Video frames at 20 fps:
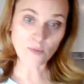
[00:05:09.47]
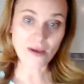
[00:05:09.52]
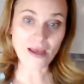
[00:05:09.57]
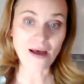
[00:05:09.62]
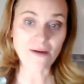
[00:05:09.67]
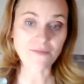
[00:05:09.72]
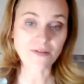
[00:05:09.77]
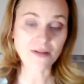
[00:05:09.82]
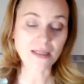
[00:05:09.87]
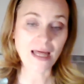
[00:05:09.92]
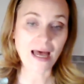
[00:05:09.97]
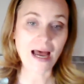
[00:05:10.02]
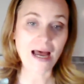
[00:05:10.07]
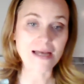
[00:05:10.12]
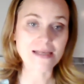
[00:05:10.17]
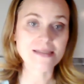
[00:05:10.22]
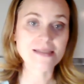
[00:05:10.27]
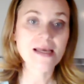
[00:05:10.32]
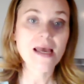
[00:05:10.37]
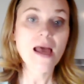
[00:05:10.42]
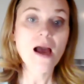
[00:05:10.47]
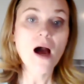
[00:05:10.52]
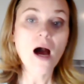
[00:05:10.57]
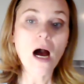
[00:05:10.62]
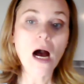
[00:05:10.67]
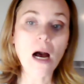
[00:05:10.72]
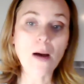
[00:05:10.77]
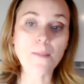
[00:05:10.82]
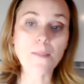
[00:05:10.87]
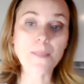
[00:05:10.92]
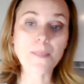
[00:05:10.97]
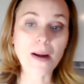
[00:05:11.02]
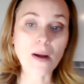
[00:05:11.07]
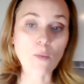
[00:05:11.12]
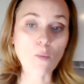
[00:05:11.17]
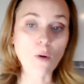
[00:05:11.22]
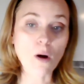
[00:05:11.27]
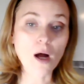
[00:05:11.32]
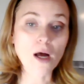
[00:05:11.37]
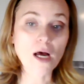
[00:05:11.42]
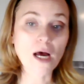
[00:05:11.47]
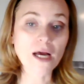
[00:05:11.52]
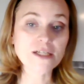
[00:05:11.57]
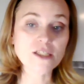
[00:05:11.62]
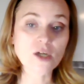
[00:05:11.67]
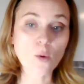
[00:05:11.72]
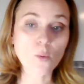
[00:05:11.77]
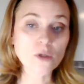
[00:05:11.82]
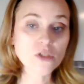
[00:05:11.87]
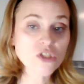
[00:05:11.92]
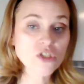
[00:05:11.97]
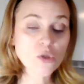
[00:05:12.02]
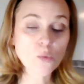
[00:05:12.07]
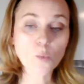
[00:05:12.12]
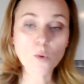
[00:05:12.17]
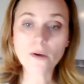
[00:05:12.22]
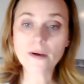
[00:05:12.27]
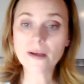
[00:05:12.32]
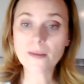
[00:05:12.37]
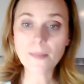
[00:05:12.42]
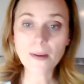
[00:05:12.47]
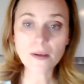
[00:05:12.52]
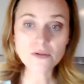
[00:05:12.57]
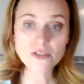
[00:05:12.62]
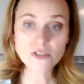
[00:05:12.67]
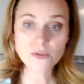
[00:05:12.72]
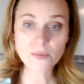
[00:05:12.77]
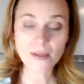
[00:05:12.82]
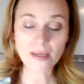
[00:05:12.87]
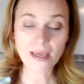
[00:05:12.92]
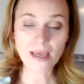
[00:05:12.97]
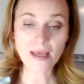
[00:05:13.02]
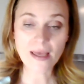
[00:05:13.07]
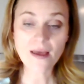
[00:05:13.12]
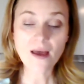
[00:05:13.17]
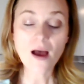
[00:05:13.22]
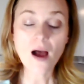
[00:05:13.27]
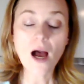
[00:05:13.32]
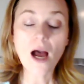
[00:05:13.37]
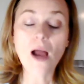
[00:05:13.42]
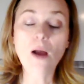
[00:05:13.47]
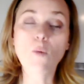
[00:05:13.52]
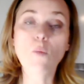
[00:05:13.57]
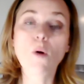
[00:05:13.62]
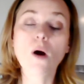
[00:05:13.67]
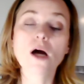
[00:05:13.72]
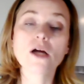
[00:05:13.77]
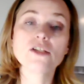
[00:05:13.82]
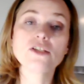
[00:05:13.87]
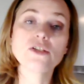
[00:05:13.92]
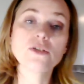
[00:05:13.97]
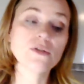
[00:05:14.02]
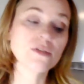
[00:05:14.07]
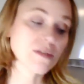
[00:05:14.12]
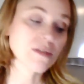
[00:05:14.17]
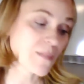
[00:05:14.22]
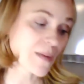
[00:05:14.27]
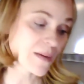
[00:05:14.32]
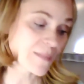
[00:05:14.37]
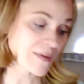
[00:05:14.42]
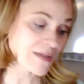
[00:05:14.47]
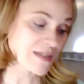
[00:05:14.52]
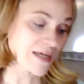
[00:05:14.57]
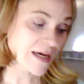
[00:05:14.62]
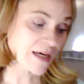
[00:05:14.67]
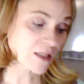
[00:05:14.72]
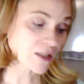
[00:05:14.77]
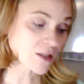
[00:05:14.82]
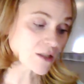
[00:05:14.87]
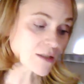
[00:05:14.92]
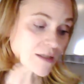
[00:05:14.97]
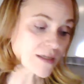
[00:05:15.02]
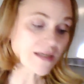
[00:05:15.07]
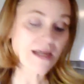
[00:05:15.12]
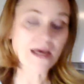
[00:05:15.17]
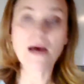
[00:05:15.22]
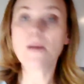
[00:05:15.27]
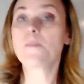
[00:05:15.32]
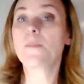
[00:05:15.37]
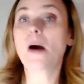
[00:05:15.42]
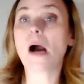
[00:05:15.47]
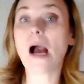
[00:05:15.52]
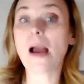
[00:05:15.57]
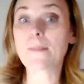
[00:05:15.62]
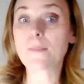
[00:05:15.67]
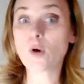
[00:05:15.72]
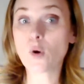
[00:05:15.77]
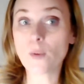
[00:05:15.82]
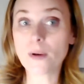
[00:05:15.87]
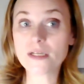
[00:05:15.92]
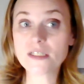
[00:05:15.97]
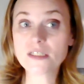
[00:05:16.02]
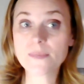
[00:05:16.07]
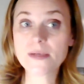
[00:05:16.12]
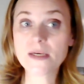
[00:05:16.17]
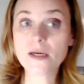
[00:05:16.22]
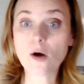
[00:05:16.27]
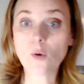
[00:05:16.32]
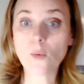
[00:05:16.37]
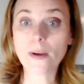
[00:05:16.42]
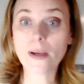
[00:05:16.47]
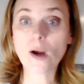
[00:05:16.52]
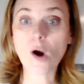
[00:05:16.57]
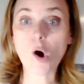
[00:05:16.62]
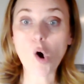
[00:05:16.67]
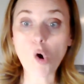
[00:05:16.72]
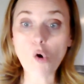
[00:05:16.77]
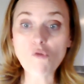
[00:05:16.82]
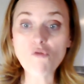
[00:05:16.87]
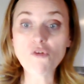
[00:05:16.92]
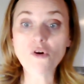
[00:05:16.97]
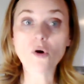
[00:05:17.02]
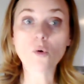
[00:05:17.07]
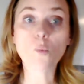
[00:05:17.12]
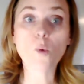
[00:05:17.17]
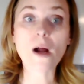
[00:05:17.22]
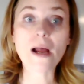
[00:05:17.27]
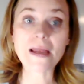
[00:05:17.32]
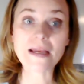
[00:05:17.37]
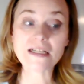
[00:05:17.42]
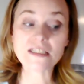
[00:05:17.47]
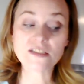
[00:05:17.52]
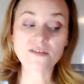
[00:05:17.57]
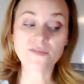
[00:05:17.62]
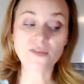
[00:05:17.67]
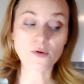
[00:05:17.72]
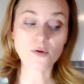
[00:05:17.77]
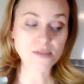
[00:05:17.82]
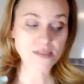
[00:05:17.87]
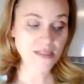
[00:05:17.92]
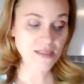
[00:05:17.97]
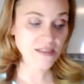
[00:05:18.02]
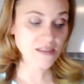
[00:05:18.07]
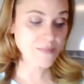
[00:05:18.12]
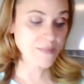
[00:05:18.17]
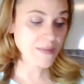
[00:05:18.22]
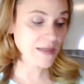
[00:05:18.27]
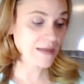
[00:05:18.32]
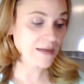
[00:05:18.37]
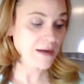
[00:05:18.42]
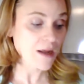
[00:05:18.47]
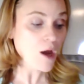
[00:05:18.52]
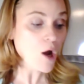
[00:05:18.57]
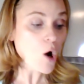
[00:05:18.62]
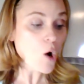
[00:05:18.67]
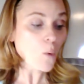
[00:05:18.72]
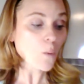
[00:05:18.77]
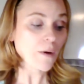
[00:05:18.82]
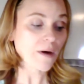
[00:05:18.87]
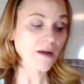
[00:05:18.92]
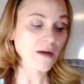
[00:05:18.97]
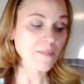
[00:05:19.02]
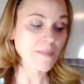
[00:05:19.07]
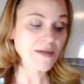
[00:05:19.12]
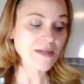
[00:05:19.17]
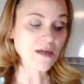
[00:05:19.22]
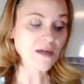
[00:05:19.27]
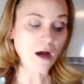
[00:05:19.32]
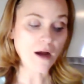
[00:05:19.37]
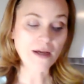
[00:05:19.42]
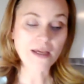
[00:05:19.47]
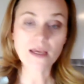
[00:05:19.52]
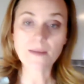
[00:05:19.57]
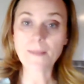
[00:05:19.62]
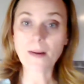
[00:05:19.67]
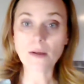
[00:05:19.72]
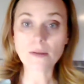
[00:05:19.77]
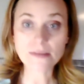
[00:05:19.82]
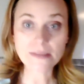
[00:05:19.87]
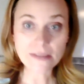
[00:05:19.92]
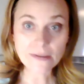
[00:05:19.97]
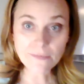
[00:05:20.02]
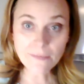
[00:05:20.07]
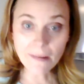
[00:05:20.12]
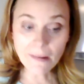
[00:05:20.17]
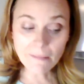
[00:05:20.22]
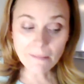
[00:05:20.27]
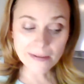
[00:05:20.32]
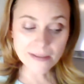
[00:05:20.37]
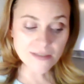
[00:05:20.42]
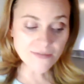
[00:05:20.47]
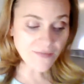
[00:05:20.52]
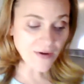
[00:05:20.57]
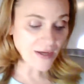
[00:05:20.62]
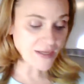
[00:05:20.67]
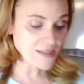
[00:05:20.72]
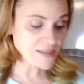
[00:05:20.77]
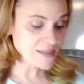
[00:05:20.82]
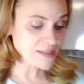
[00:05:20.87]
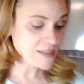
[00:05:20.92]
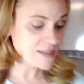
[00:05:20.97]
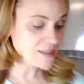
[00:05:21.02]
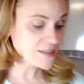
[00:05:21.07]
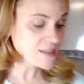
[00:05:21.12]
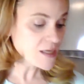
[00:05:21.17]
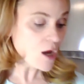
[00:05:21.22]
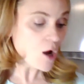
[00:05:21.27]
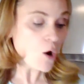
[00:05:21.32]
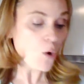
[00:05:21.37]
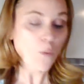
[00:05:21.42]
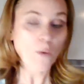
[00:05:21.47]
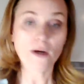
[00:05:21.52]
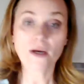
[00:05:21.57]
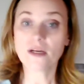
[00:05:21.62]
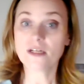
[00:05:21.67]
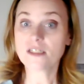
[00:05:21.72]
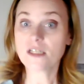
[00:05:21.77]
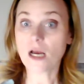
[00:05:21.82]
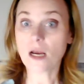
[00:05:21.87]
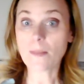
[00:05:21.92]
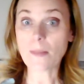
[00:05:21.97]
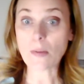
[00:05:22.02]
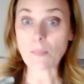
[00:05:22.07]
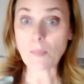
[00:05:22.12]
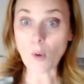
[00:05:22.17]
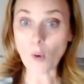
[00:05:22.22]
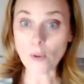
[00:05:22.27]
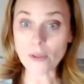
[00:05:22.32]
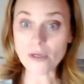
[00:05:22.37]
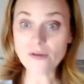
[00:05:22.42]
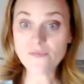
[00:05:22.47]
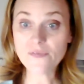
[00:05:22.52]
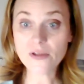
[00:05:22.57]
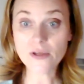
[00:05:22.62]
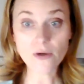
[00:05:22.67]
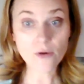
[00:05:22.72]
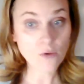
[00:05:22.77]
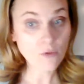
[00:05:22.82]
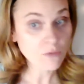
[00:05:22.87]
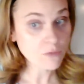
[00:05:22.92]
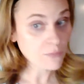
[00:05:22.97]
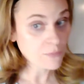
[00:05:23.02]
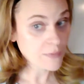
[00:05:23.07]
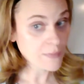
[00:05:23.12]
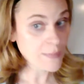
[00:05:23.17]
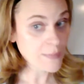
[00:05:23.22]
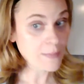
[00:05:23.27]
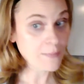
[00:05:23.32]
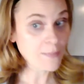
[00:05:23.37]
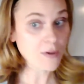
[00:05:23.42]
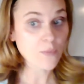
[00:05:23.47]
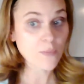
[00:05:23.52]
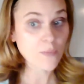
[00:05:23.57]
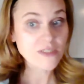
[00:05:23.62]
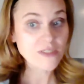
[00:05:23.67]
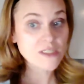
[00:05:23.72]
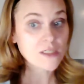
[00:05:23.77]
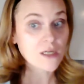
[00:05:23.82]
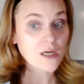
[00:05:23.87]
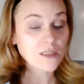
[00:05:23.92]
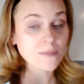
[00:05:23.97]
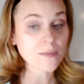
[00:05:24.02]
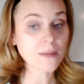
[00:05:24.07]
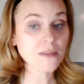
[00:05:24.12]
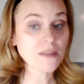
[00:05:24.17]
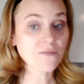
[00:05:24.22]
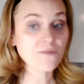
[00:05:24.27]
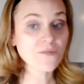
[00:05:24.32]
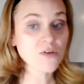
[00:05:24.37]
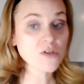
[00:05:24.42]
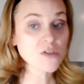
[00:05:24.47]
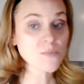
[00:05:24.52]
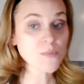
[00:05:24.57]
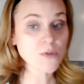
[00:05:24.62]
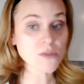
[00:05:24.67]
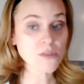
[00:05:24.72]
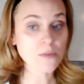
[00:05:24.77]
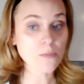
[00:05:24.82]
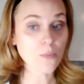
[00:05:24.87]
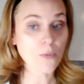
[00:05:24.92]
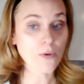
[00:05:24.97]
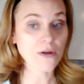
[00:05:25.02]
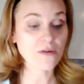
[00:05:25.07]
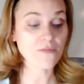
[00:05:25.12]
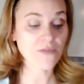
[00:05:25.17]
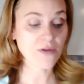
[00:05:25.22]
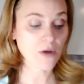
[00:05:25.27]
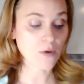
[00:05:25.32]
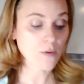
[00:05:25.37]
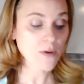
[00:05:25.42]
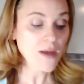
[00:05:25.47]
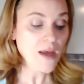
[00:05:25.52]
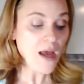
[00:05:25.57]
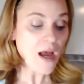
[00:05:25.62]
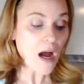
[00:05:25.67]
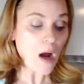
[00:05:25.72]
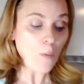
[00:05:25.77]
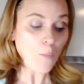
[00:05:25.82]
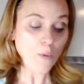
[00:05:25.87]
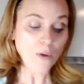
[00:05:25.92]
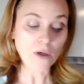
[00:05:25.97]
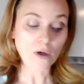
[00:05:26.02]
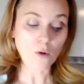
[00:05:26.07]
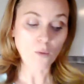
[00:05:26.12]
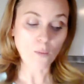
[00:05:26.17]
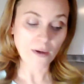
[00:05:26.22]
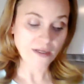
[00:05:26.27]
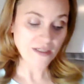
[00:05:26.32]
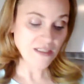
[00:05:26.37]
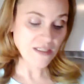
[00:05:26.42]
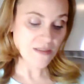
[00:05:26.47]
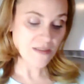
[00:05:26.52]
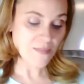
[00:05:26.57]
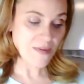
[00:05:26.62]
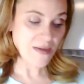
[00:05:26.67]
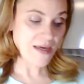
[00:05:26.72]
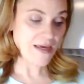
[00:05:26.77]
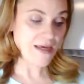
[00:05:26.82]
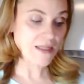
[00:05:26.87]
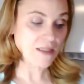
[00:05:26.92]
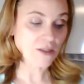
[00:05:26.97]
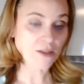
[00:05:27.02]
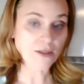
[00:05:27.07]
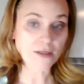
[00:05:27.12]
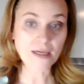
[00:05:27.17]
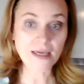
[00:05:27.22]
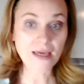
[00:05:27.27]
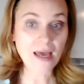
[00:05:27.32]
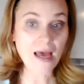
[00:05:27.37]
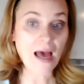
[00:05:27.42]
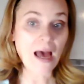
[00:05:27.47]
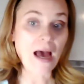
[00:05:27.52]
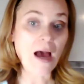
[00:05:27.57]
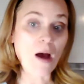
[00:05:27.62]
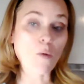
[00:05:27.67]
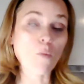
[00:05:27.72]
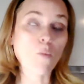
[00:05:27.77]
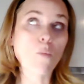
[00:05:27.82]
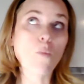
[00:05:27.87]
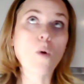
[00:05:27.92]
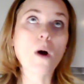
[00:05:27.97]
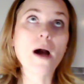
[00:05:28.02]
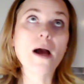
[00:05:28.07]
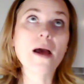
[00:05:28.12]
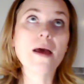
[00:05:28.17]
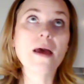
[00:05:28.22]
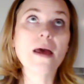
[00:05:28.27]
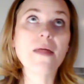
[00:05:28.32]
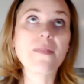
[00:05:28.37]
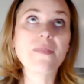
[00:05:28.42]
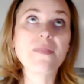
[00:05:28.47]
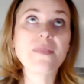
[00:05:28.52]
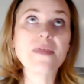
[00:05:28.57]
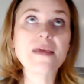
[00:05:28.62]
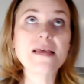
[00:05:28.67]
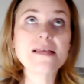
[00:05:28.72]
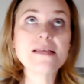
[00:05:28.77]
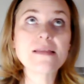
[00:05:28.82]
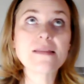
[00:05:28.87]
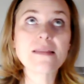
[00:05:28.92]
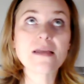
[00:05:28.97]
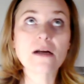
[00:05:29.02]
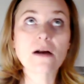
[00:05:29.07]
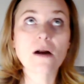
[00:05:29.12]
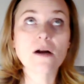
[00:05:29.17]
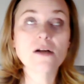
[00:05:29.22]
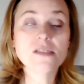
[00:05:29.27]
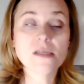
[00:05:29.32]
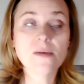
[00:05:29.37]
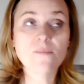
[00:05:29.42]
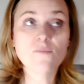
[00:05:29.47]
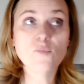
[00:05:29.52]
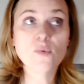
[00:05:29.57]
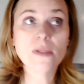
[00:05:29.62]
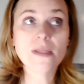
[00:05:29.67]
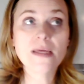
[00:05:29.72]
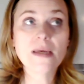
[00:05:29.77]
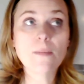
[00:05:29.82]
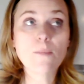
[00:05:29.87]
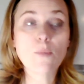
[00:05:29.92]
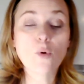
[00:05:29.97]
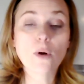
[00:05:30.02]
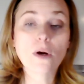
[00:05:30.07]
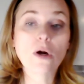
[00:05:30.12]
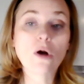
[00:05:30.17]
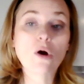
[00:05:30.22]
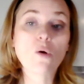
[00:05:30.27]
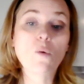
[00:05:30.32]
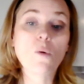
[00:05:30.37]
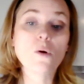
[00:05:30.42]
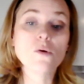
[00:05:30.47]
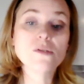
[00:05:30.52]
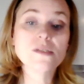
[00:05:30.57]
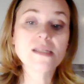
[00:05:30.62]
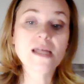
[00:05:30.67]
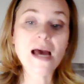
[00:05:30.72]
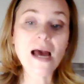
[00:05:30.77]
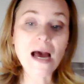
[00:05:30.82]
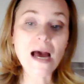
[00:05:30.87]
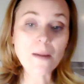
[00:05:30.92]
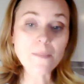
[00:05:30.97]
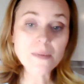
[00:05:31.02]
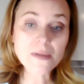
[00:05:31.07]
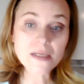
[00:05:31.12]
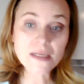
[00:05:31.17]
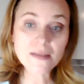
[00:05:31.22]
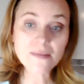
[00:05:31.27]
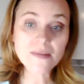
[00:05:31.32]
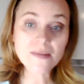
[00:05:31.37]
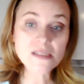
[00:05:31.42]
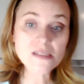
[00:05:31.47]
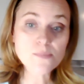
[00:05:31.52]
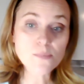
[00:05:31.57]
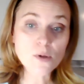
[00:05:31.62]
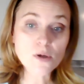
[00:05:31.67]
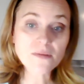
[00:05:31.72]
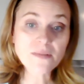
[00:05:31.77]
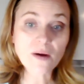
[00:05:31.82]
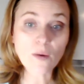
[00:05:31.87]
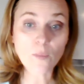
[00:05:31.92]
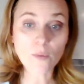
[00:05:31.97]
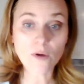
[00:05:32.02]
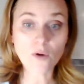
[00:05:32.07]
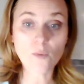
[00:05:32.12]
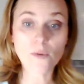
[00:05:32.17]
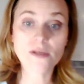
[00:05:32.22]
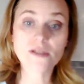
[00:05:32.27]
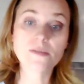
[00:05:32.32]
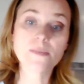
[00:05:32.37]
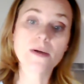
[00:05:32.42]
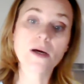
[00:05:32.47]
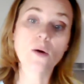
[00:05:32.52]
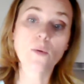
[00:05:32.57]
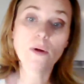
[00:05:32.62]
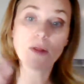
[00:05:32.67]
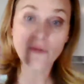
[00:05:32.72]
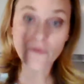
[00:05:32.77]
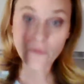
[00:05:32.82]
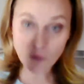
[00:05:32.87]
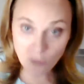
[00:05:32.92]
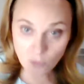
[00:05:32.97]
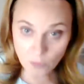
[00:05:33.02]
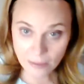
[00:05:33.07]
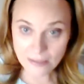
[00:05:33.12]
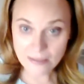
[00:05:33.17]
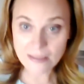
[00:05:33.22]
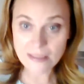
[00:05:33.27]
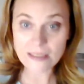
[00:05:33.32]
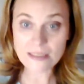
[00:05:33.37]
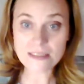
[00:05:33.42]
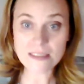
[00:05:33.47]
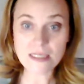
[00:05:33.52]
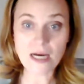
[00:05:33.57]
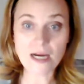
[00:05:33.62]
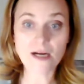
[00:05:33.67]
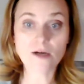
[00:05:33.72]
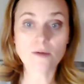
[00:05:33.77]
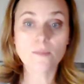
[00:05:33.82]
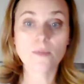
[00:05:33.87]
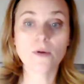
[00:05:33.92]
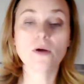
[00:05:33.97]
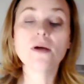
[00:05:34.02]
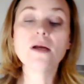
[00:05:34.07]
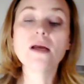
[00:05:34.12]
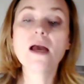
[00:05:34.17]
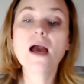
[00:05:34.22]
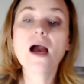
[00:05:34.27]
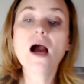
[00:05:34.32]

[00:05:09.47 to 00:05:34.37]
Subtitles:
we have class. But I don't want you to worry about doing it. I want you to maybe take a look at it, but I'm going to be going over what each of those things mean. We're going to be talking about literary devices. We're going to talk about point of view. Remember, we just talked about the first person point of view. We're going to be looking at there are some really important quotes that happen in this book that we're going to be going through in the entire book,